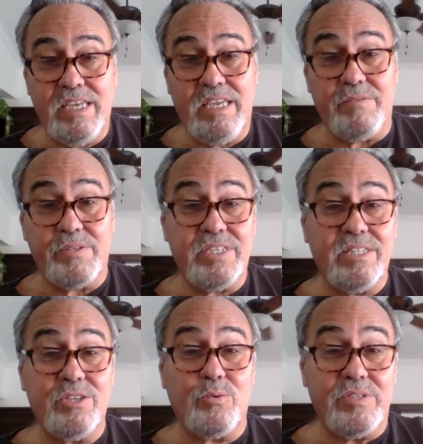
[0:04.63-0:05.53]
If you see a
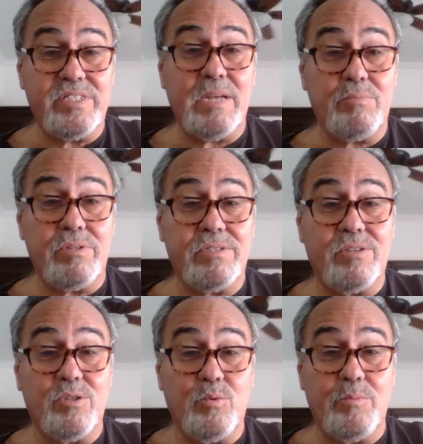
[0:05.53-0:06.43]
little resemblance to
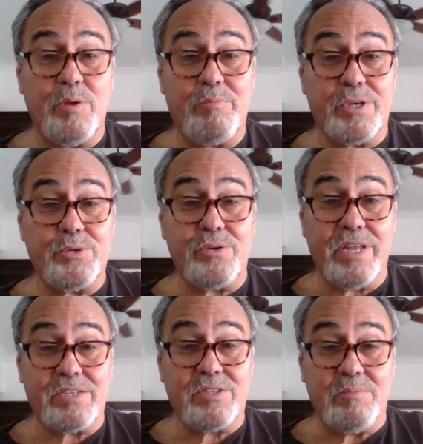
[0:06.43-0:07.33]
the woman pictured
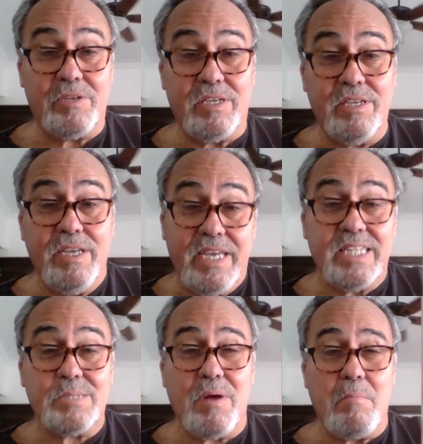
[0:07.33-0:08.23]
next to me,
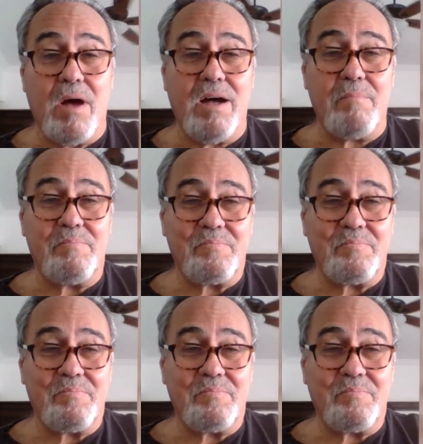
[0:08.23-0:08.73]
it's my mom.